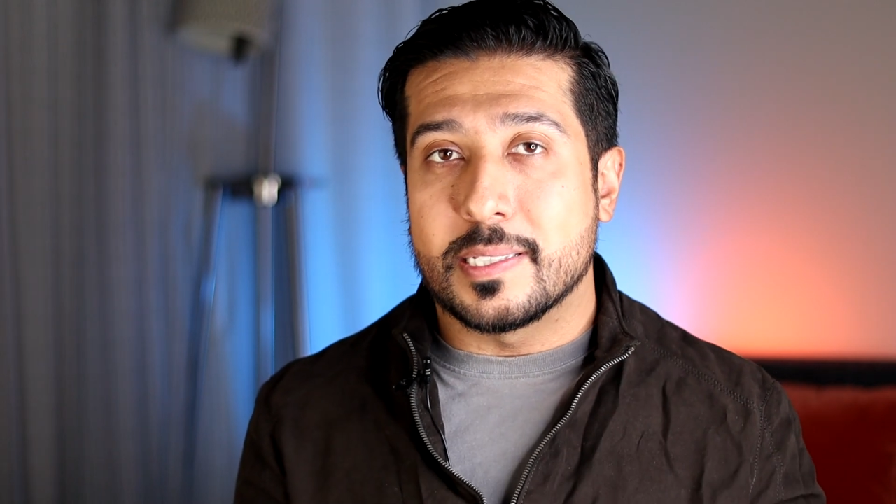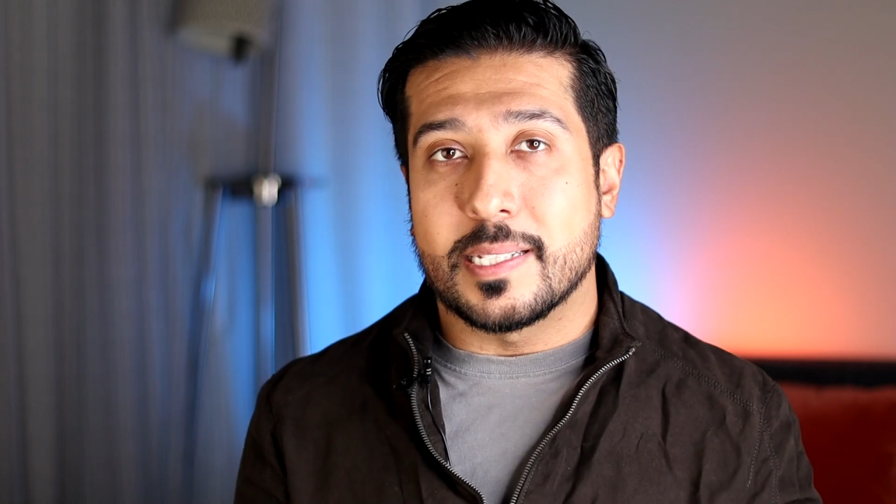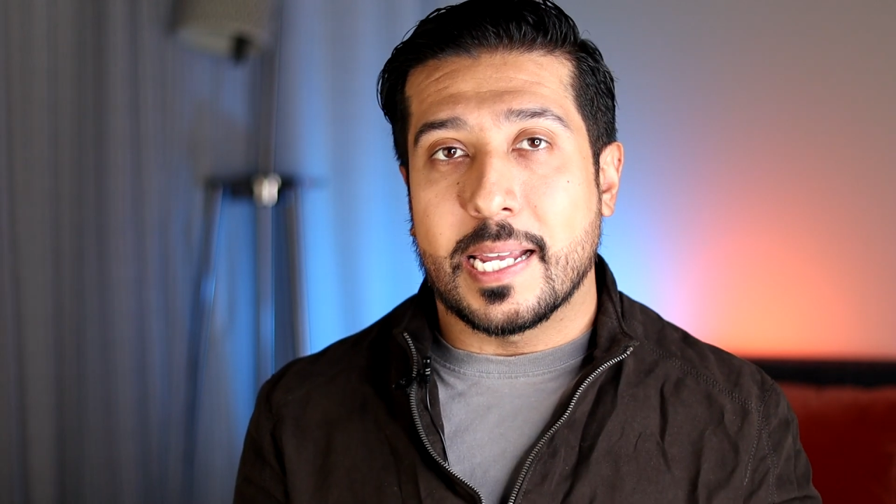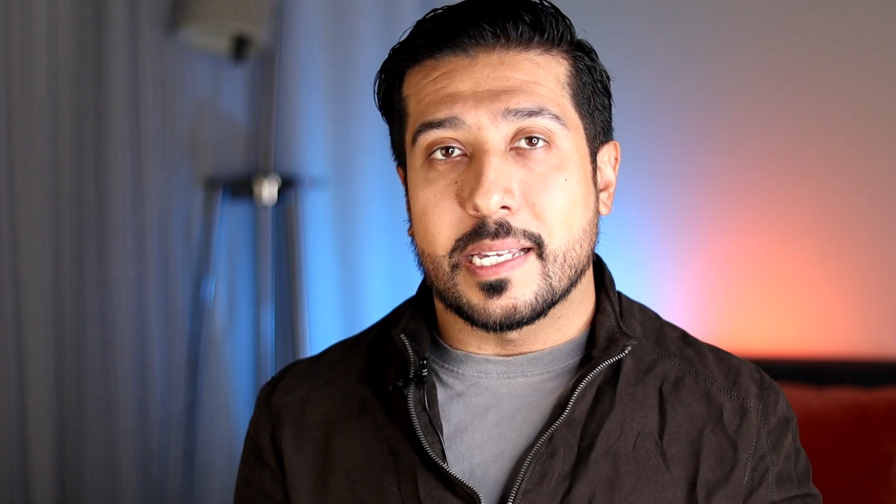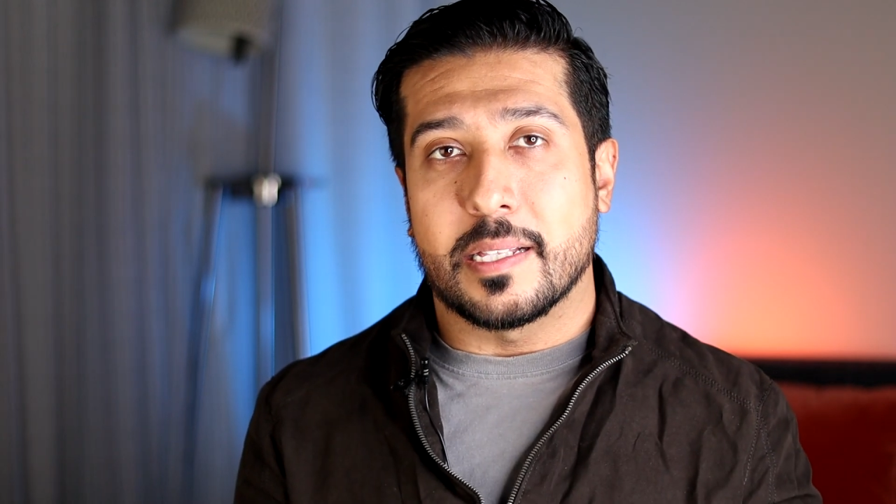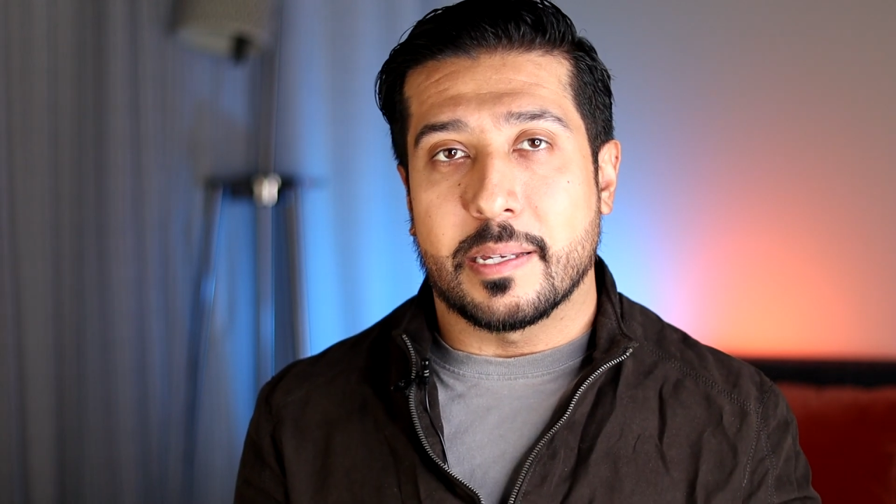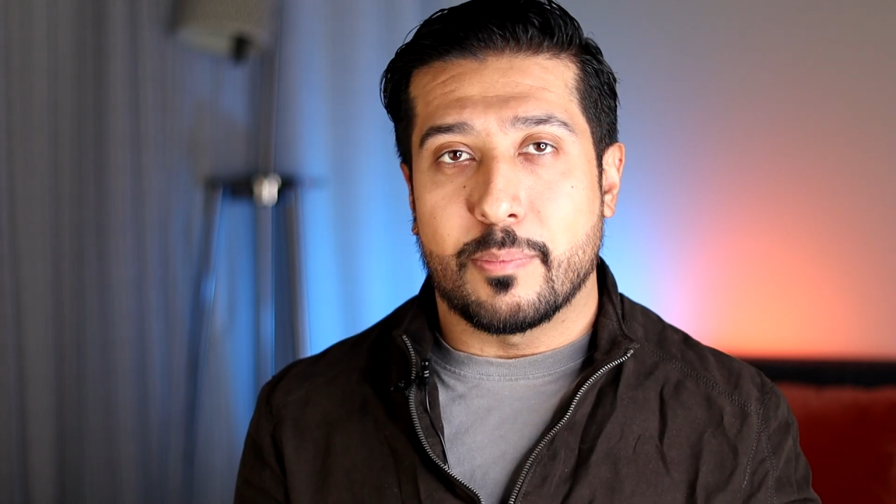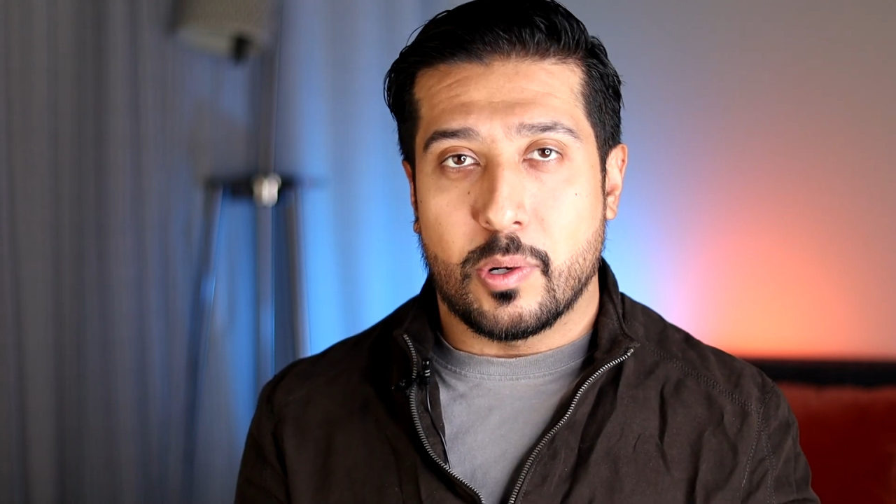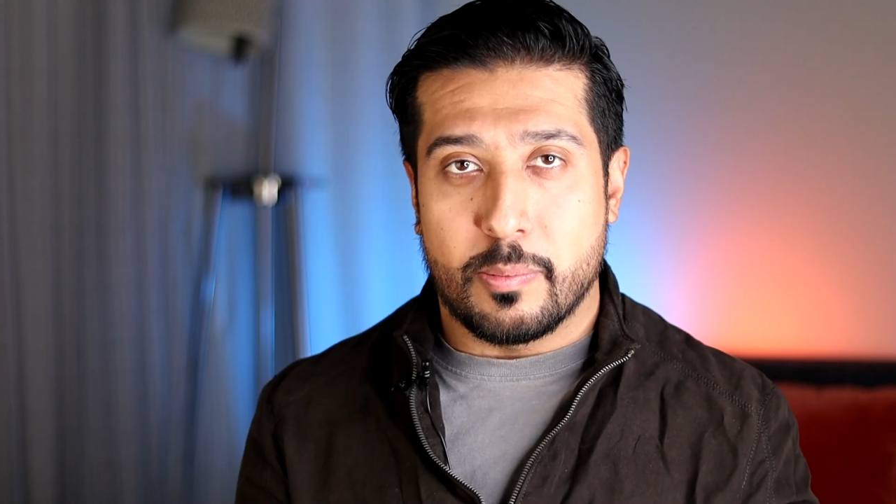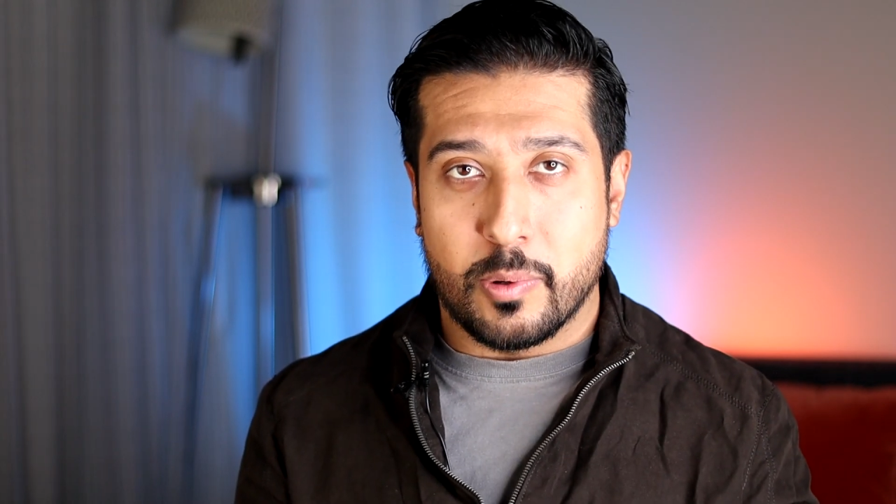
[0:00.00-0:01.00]

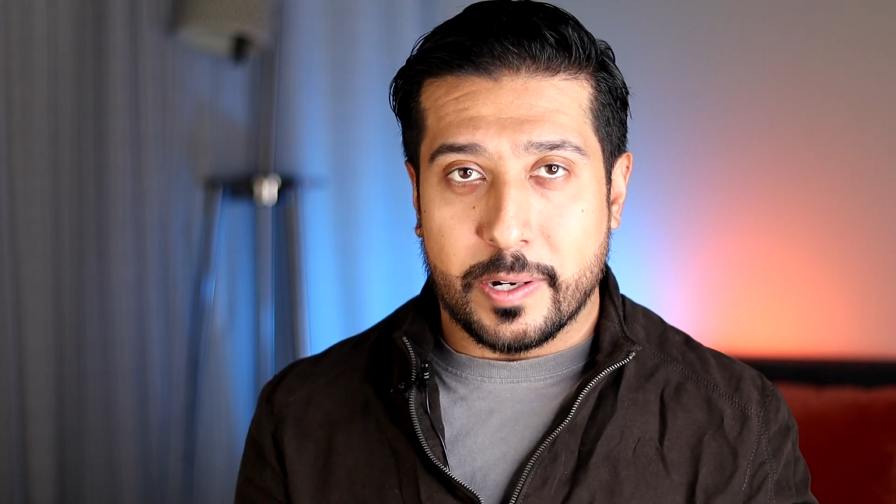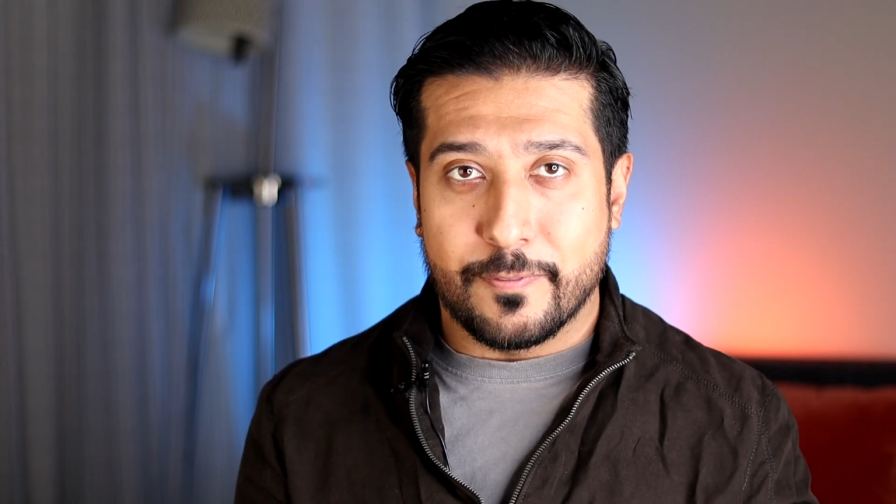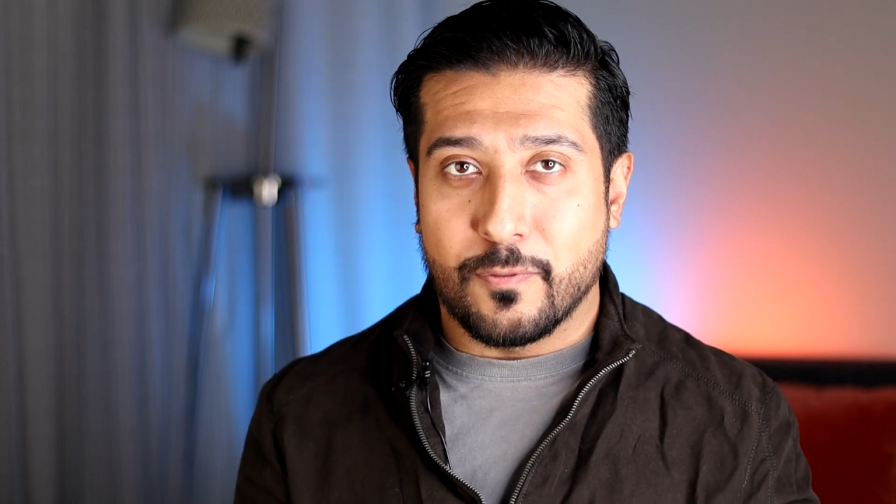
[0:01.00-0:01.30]
cycling berberine.